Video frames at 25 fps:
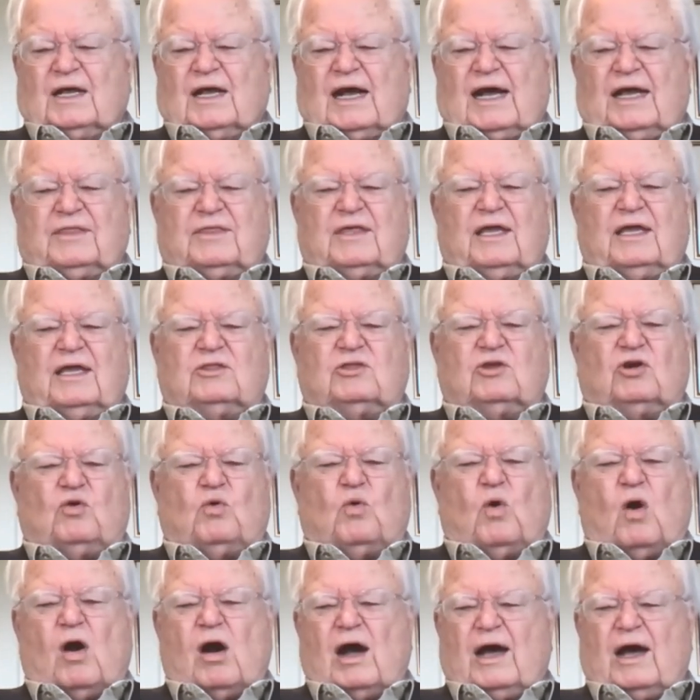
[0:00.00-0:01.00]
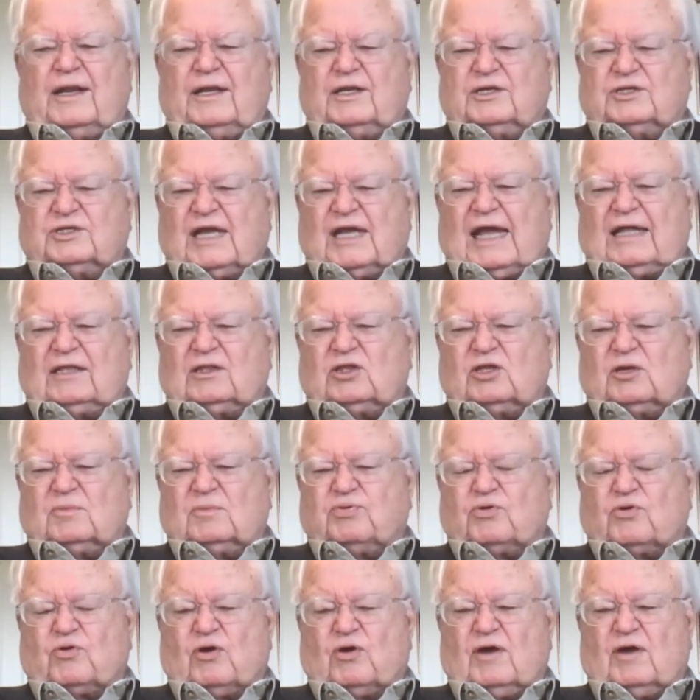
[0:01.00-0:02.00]
I think the Quad is at the
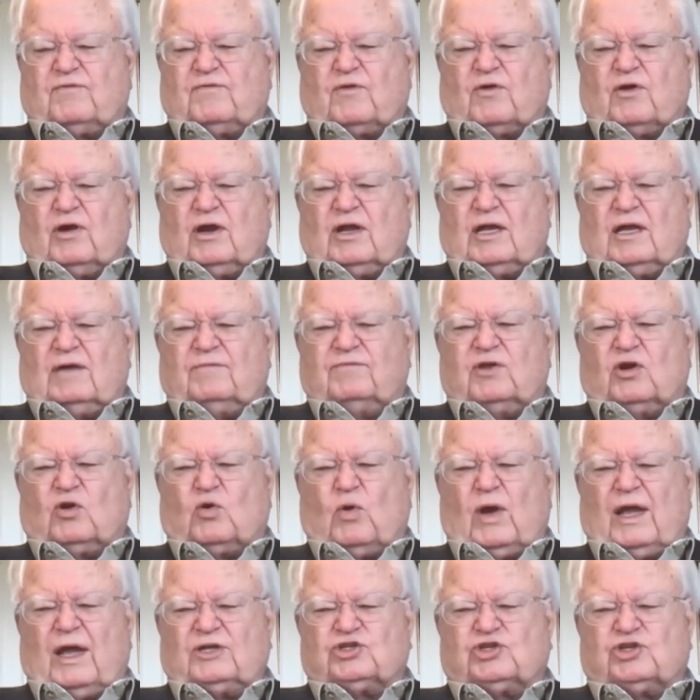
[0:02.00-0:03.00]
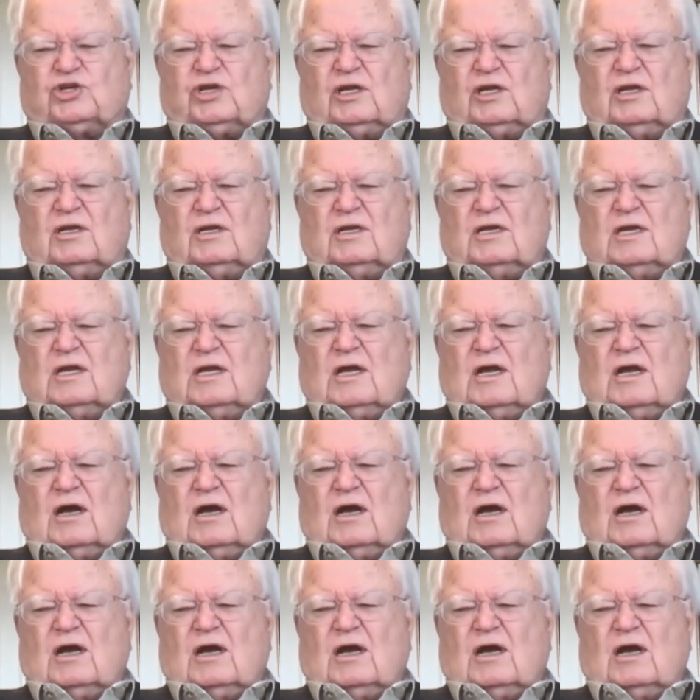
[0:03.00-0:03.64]
periphery of the question